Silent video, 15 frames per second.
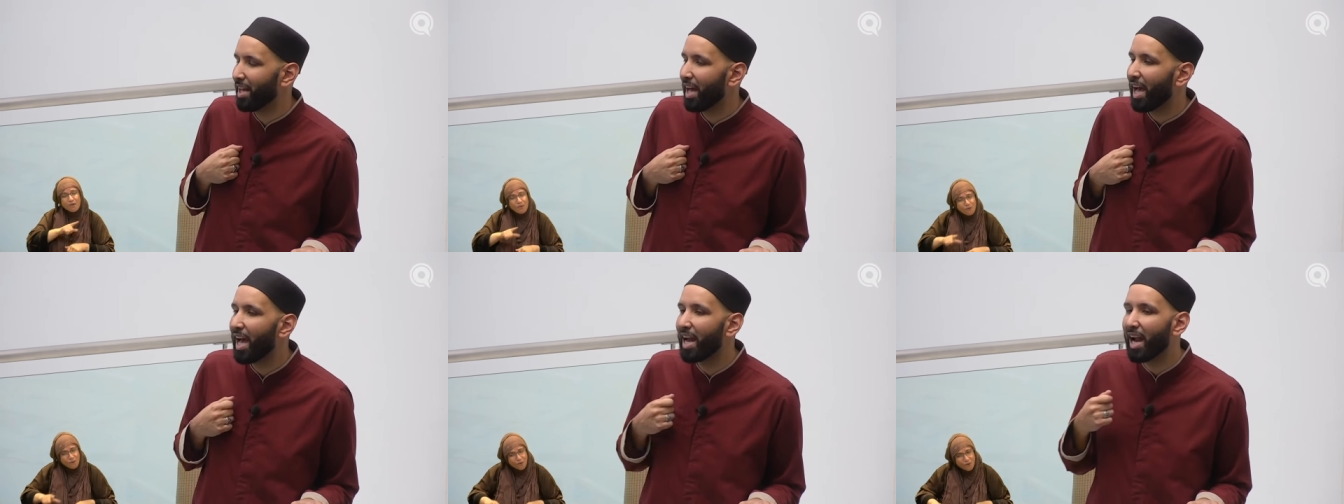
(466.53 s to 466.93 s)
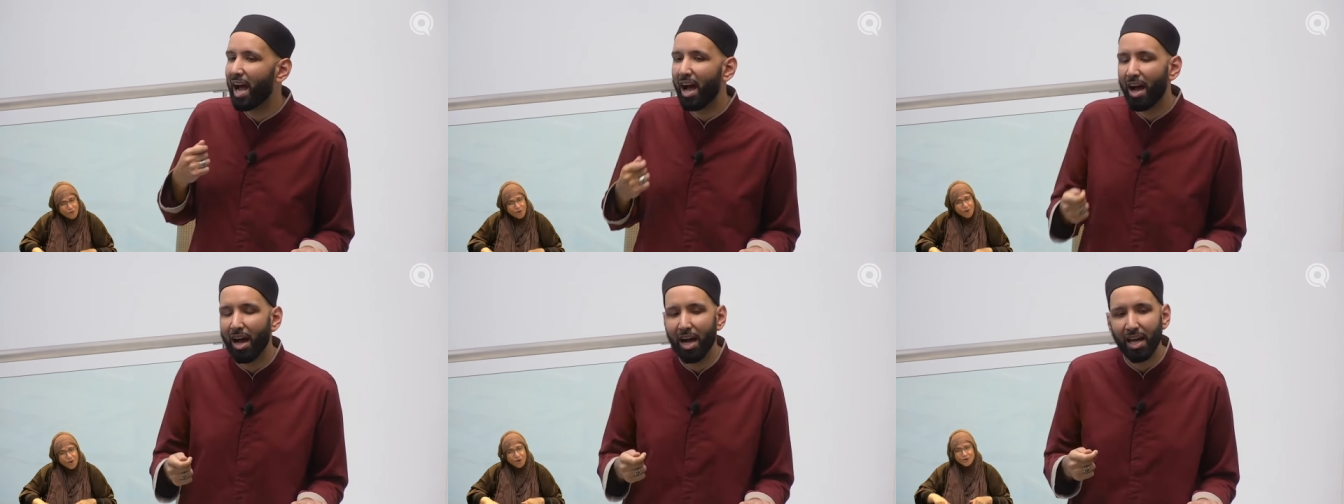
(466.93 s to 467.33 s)
And
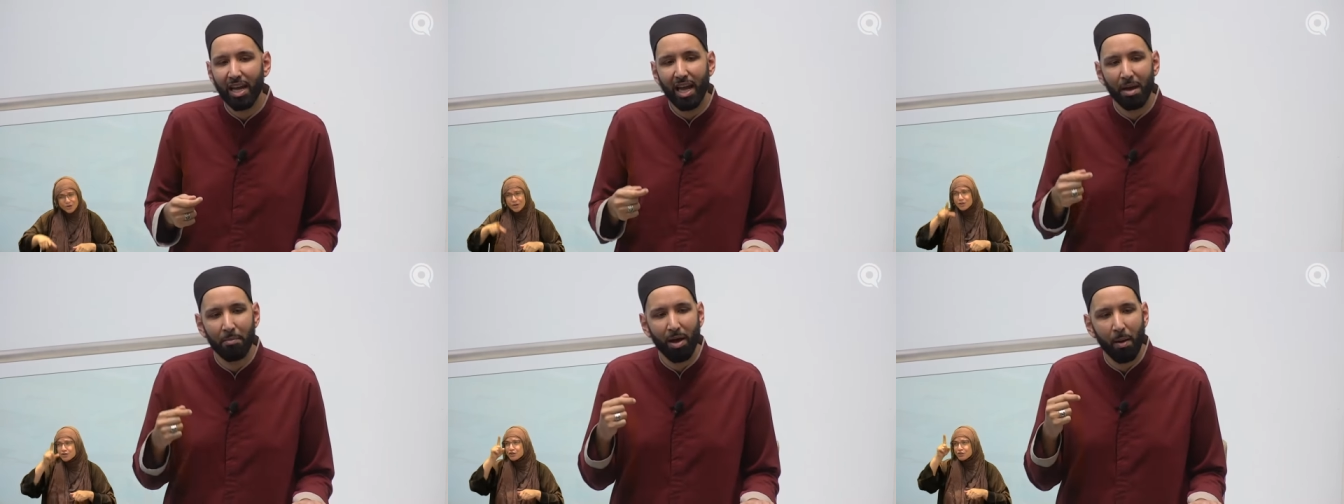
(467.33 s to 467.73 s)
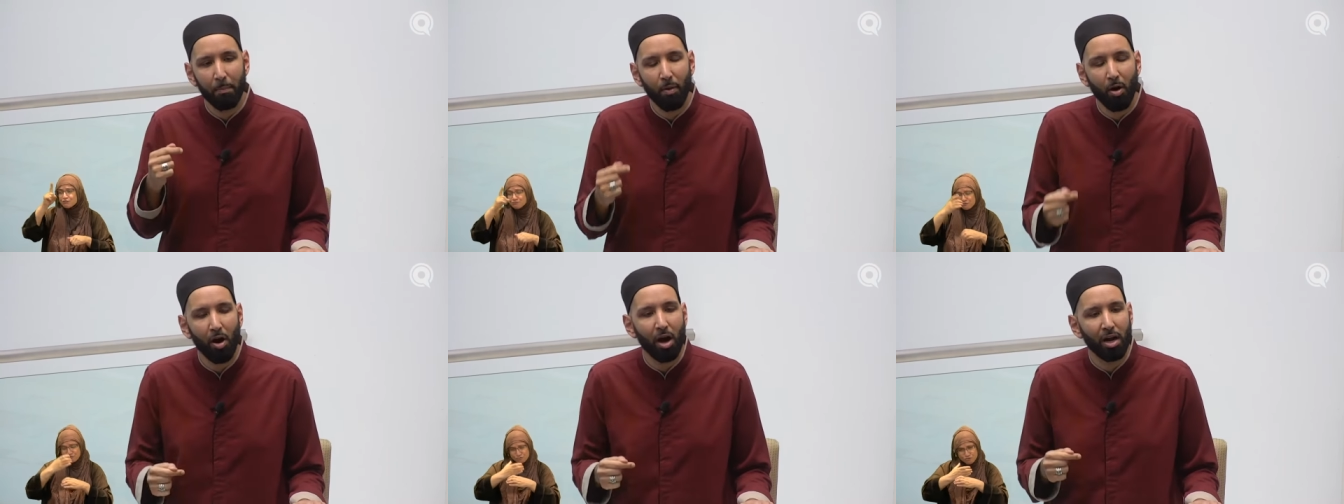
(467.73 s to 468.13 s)
I am
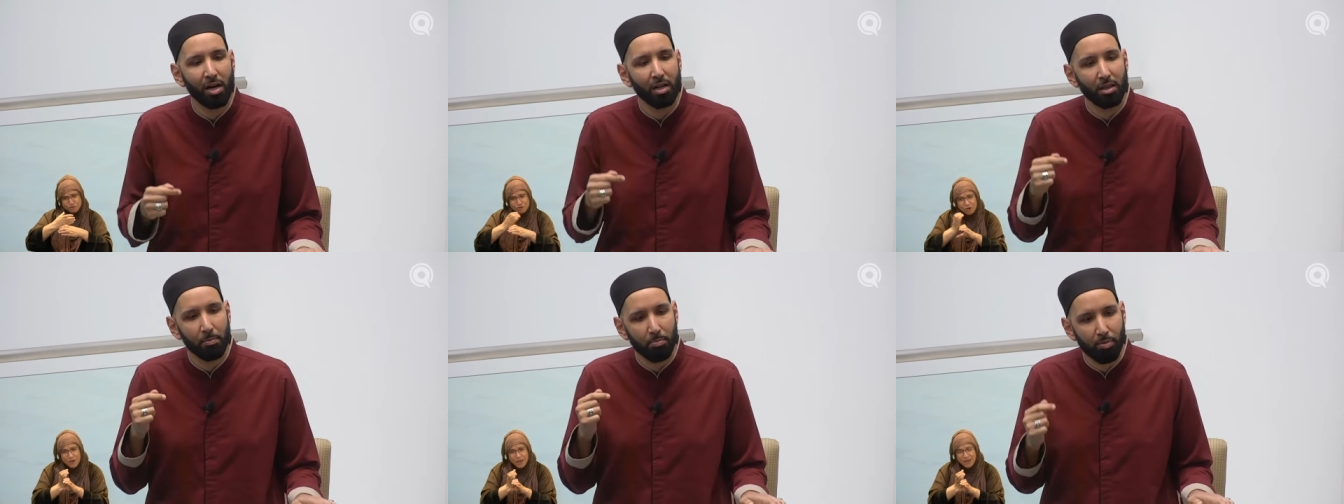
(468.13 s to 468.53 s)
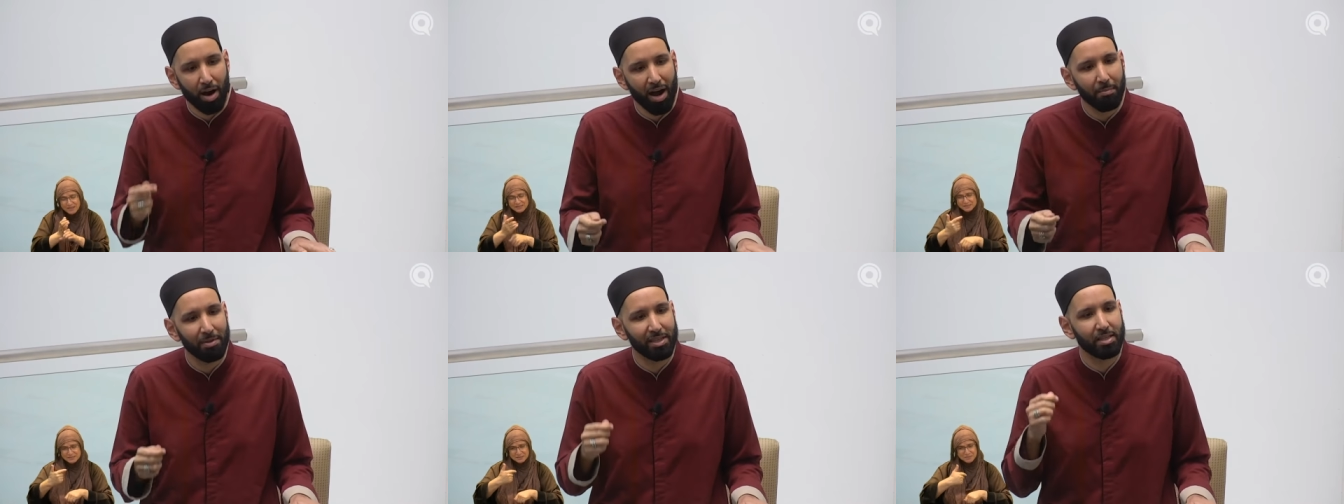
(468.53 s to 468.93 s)
upon the
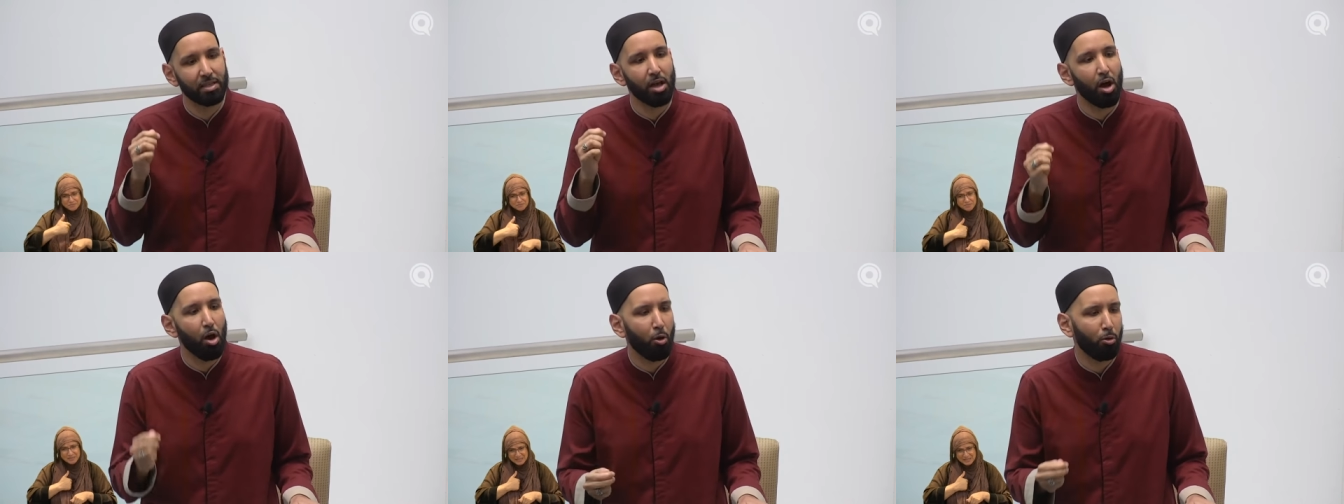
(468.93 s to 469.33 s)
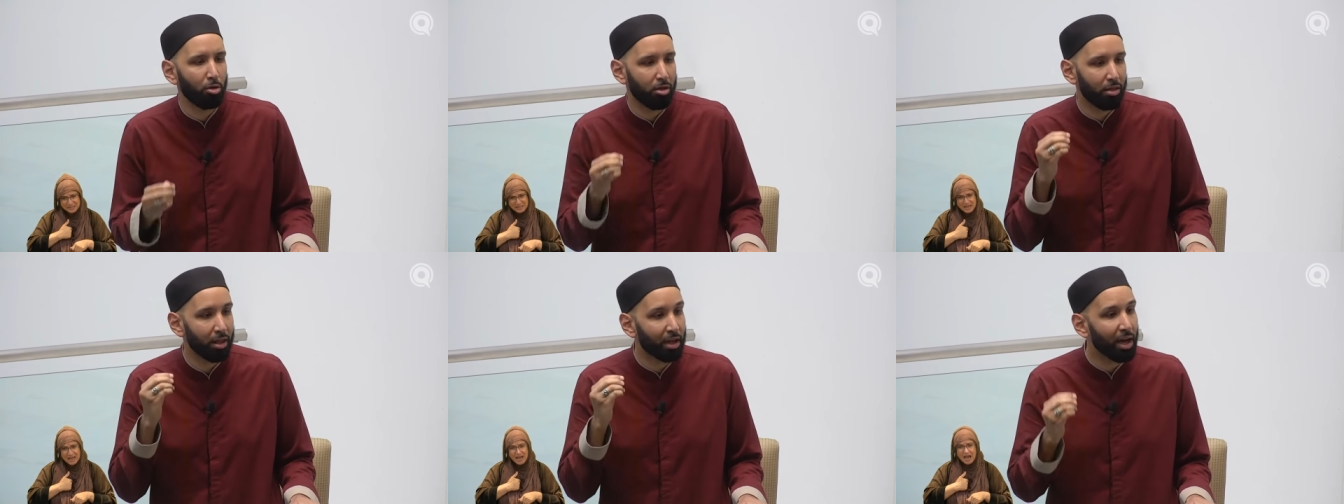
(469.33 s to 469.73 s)
promise, the
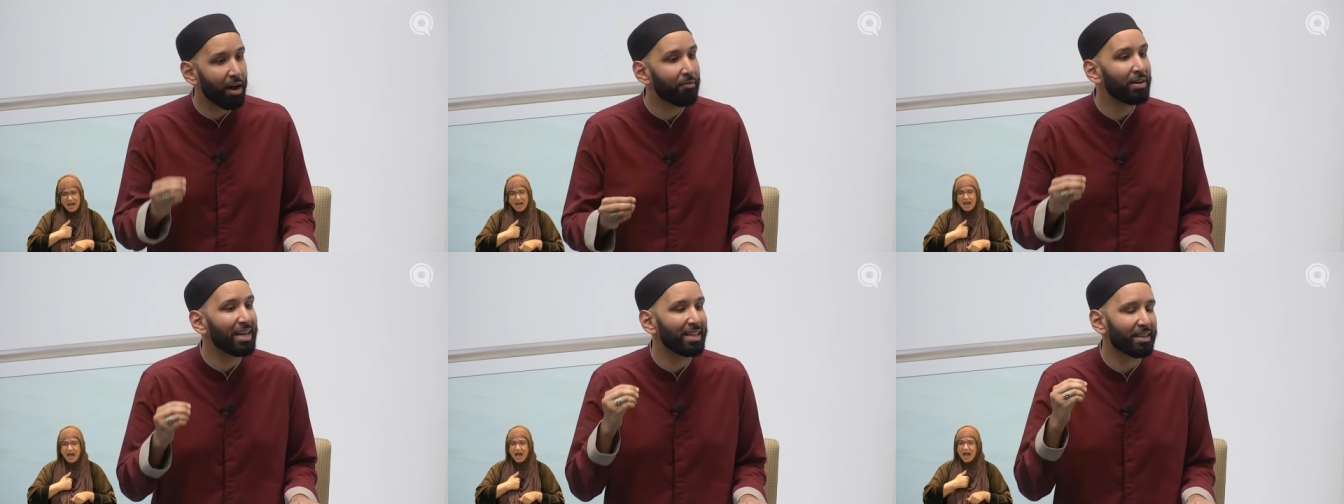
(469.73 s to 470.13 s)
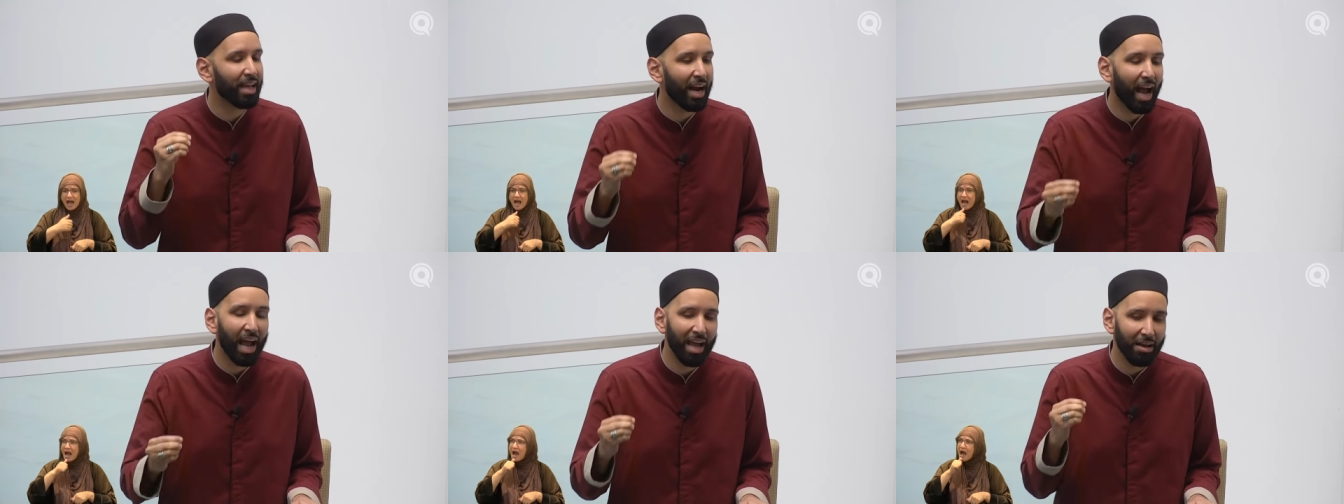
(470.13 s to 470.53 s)
oath, the covenant that
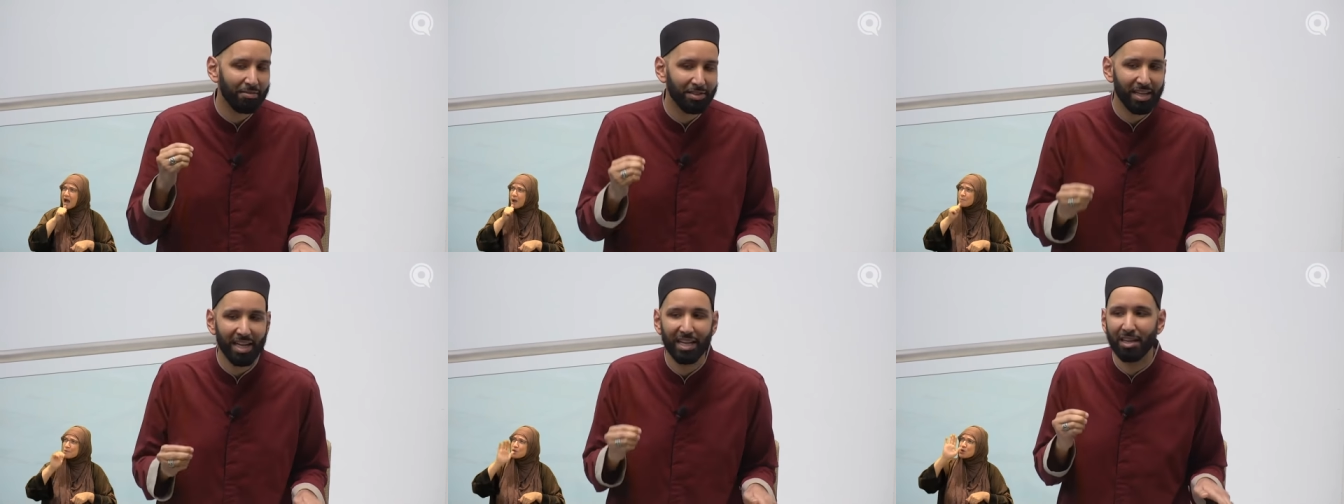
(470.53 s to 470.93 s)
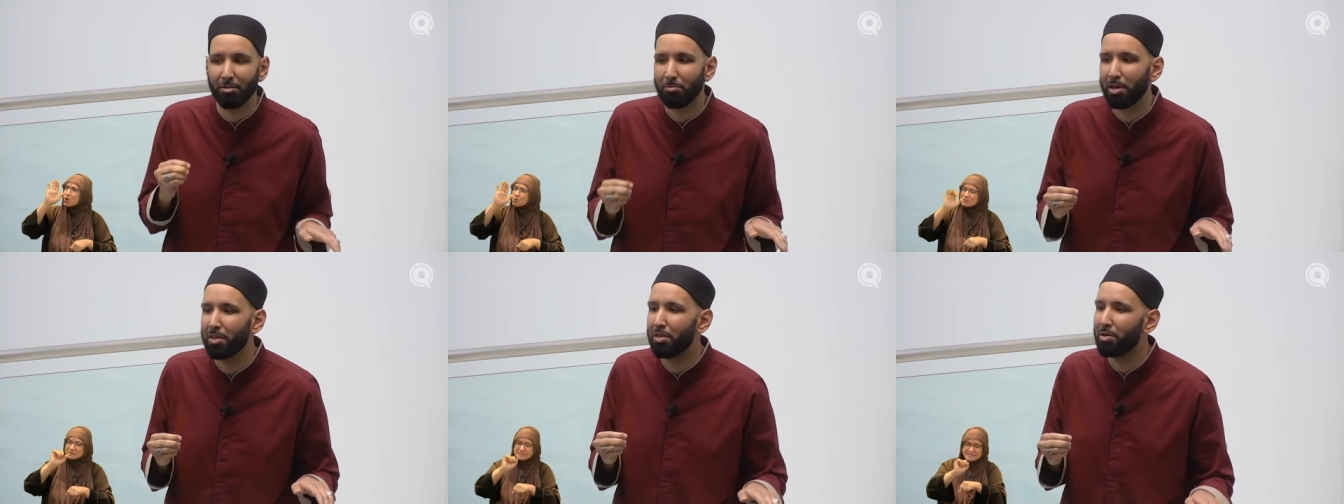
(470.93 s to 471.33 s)
I have taken
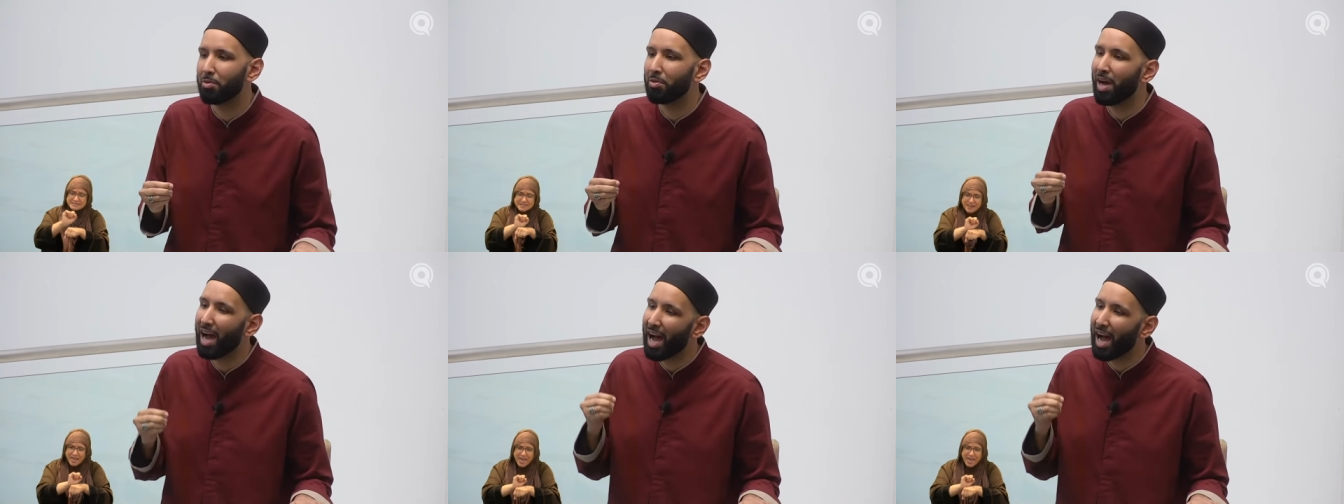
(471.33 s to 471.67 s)
with you.